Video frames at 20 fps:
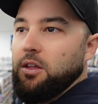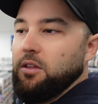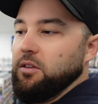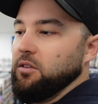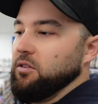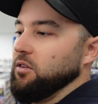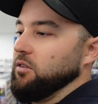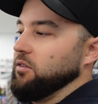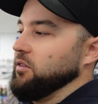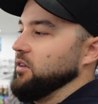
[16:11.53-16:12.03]

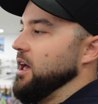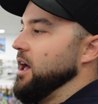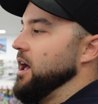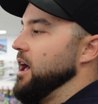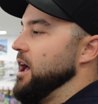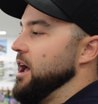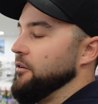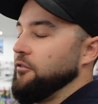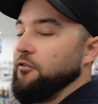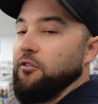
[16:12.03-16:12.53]
This is
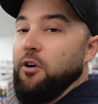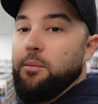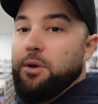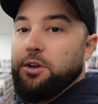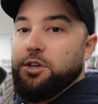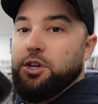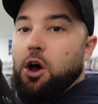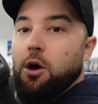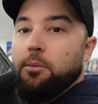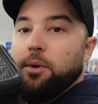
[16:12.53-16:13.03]
from
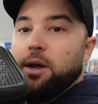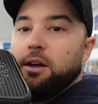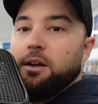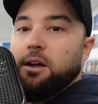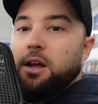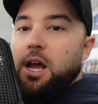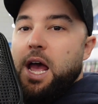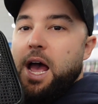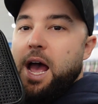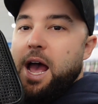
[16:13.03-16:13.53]
Atomic,
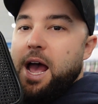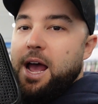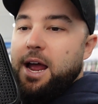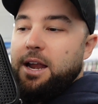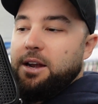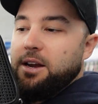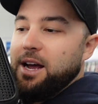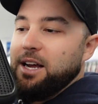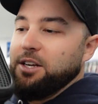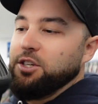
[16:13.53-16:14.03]

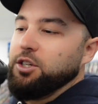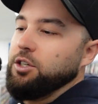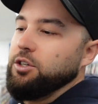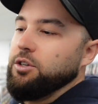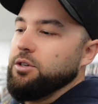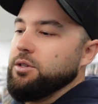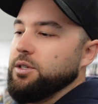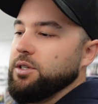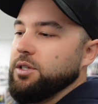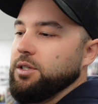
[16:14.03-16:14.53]
and I actually
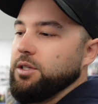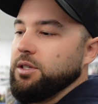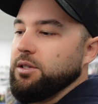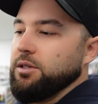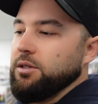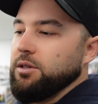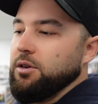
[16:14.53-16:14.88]
used this